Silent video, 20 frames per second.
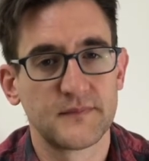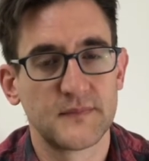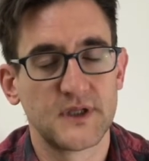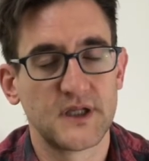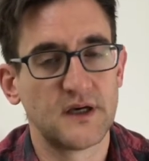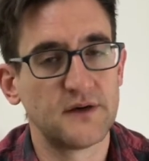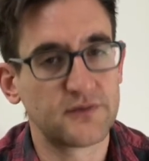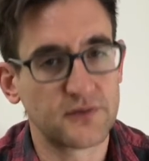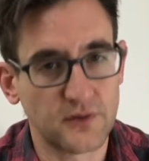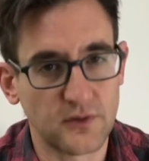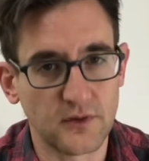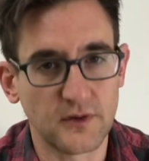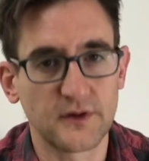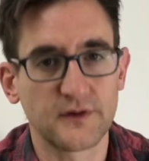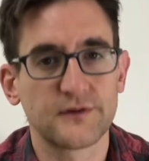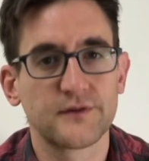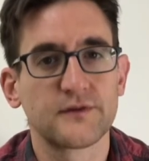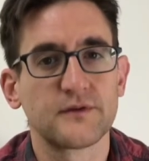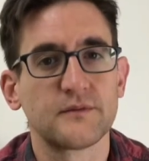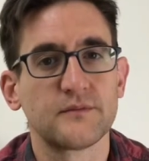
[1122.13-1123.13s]
Of
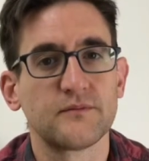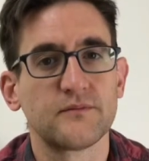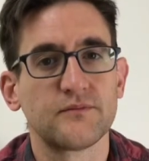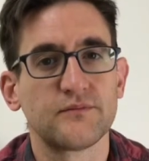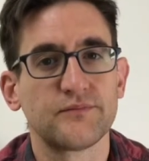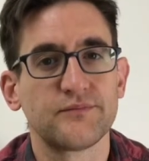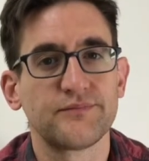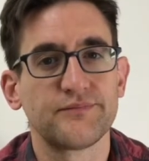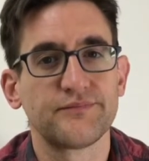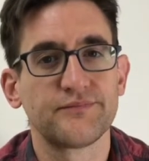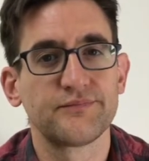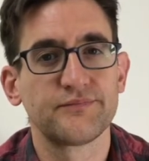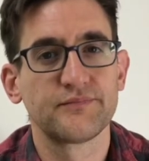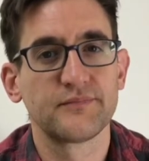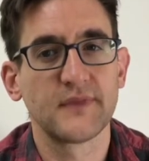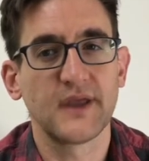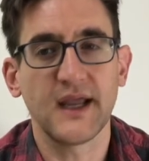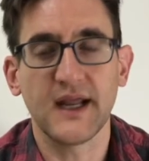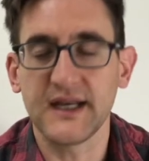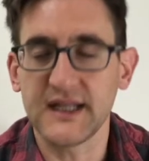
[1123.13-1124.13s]
course,
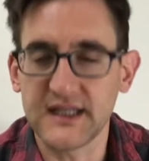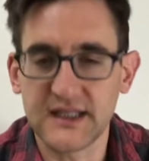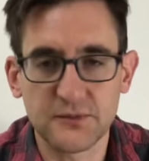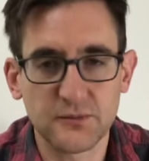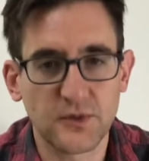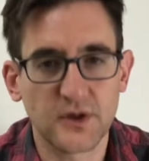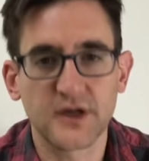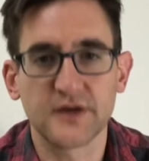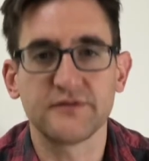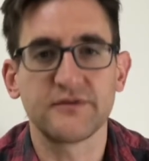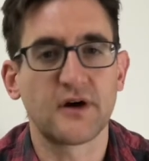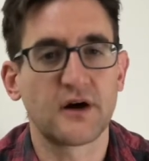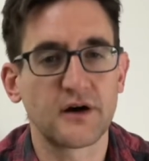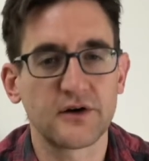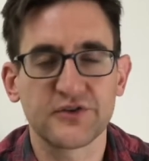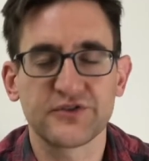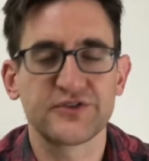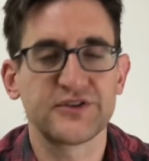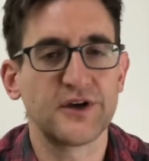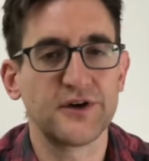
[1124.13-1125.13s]
any one of
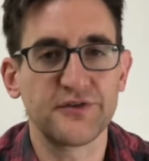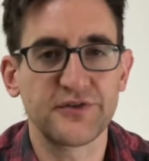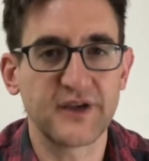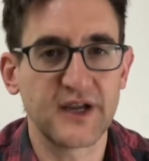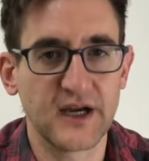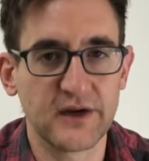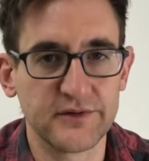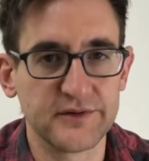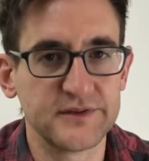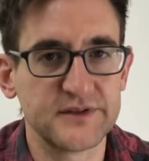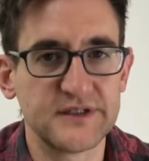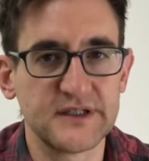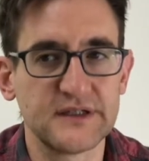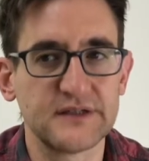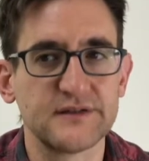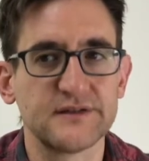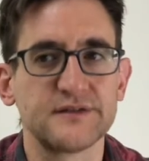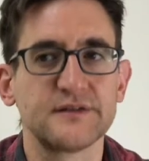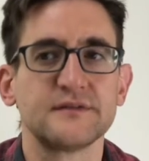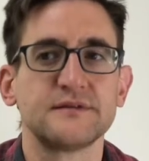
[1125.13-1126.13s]
our self-care
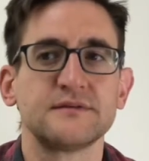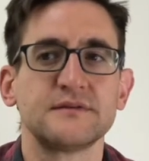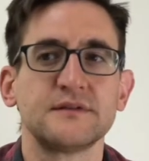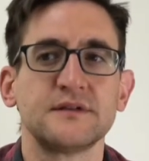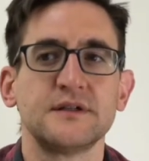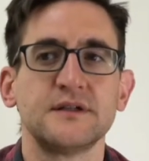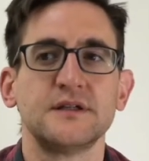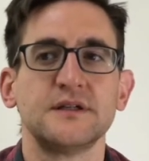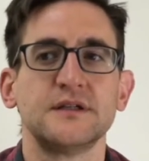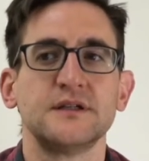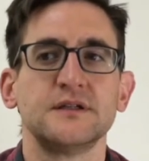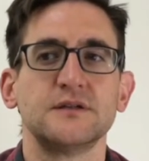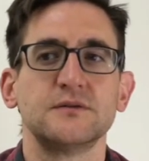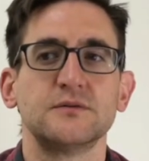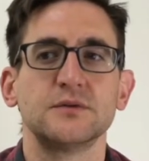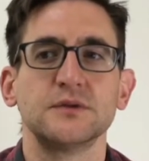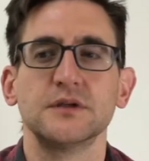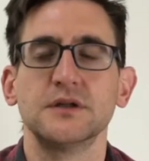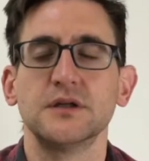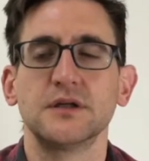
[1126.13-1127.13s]
routines
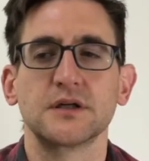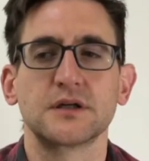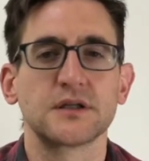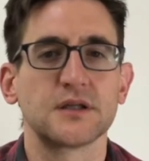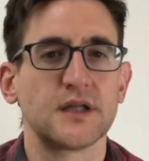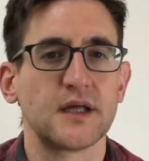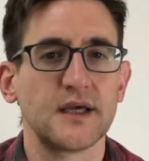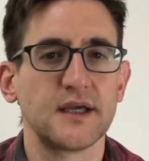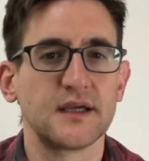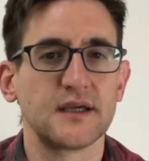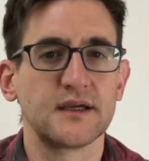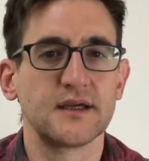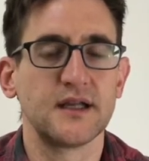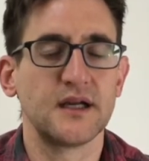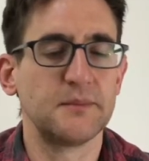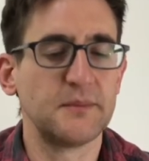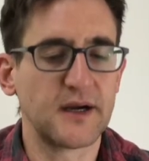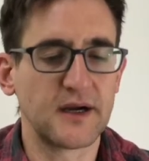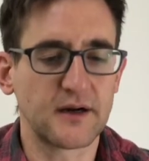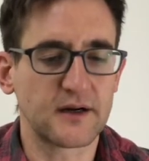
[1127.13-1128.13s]
would look like an
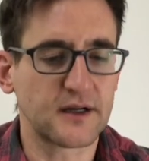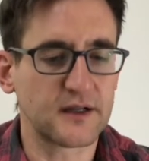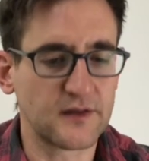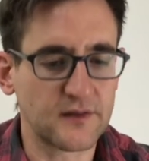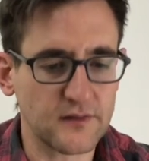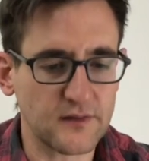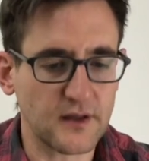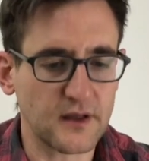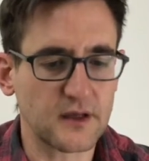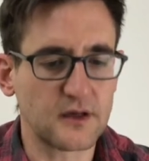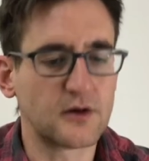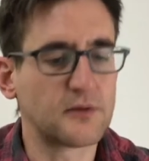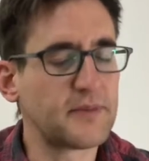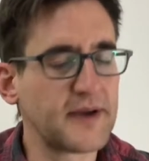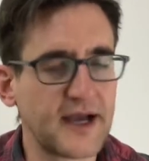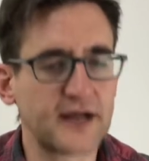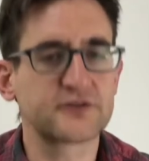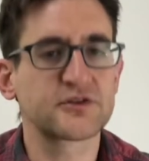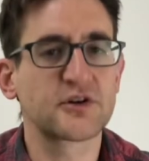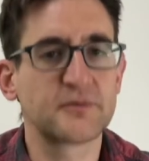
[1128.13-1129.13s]
American Psycho,
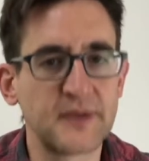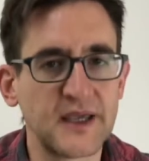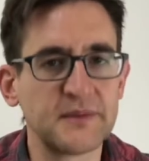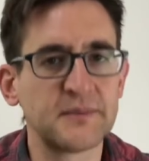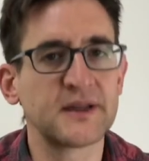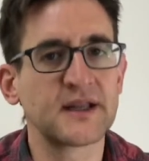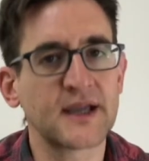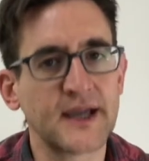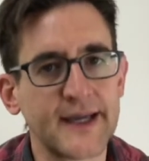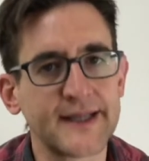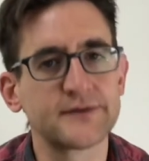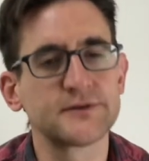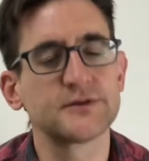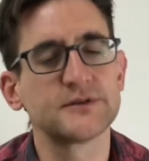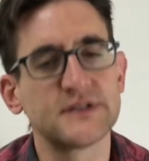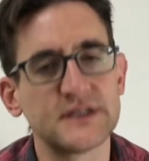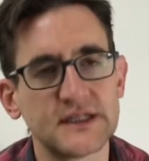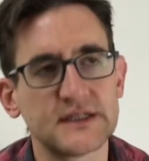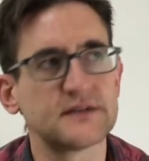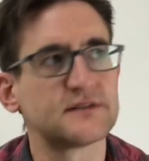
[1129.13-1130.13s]
Patrick Bateman kind of
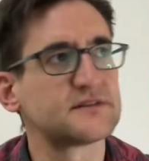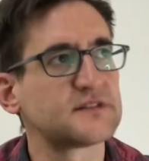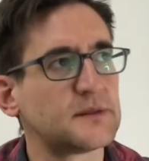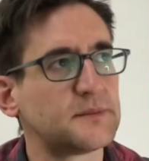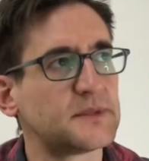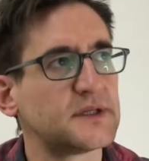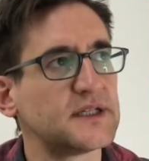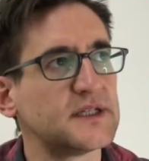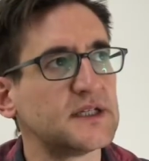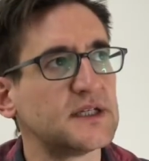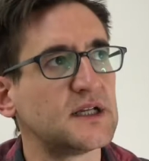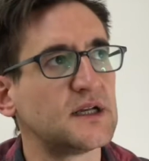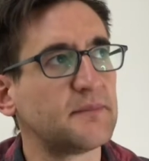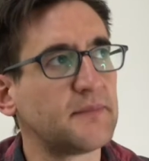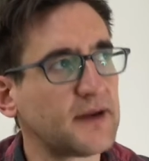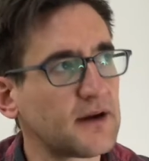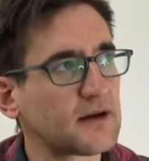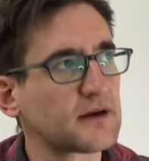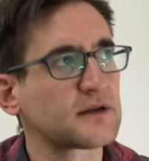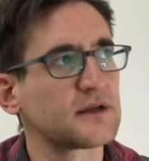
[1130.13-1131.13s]
routine of somebody in
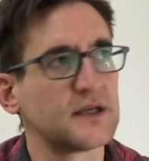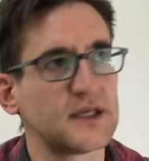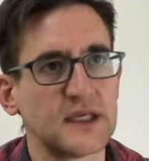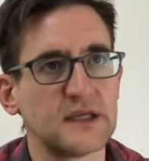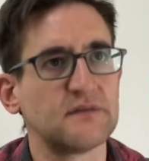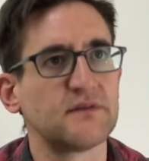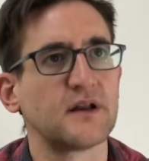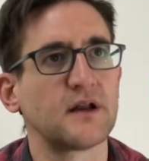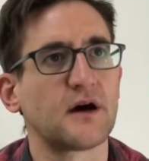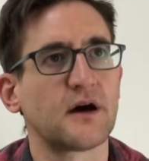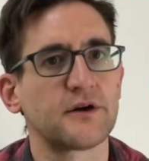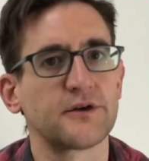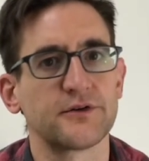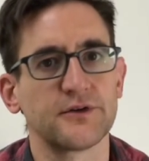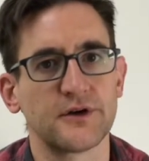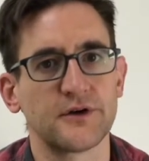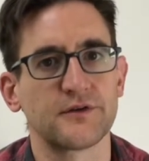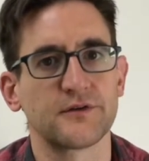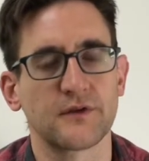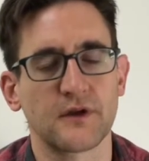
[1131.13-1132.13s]
America even 100
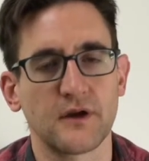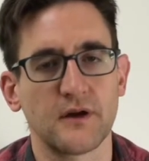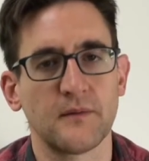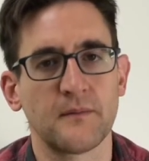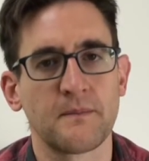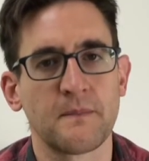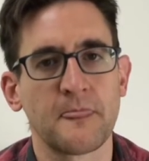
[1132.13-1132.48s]
years ago.